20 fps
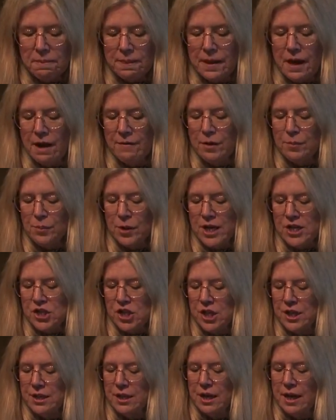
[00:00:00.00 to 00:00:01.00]
of
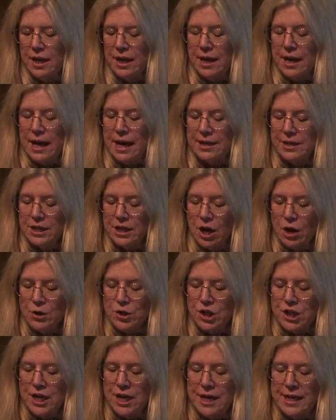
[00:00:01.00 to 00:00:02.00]
oppression and
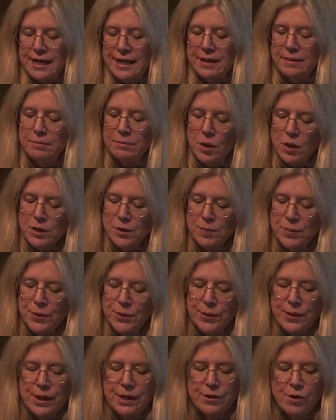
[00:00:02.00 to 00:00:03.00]
negotiating
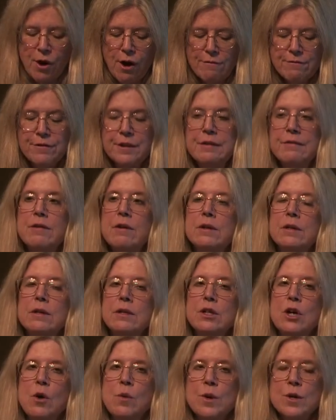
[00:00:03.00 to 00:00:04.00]
multiple and often
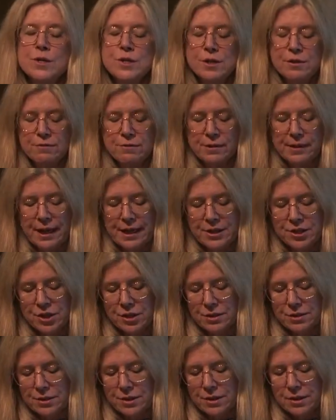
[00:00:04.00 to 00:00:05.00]
coercive
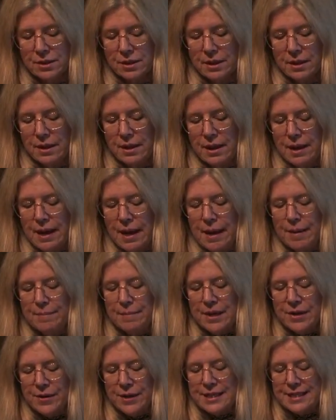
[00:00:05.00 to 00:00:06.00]
relations.
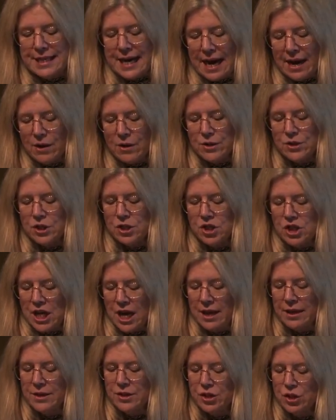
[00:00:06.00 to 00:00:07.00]
Mira dares to
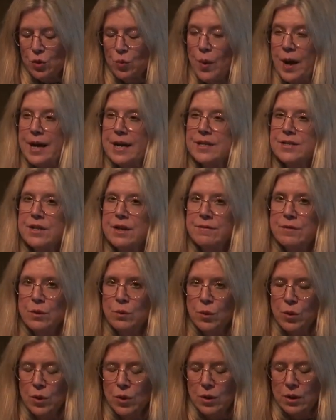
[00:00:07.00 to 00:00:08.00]
challenge the ways of the
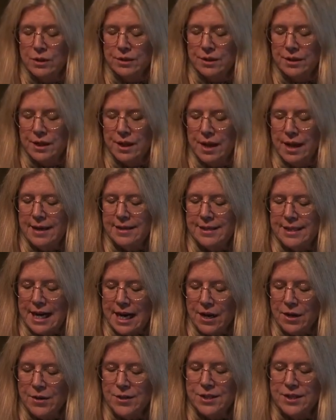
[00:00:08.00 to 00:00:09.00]
world,
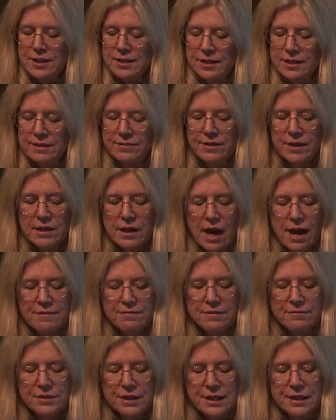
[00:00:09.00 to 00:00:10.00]
dares to live a life
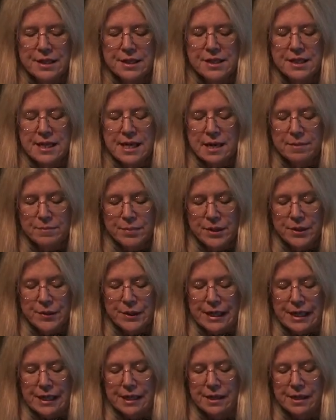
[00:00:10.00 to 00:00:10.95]
of dignity and beauty,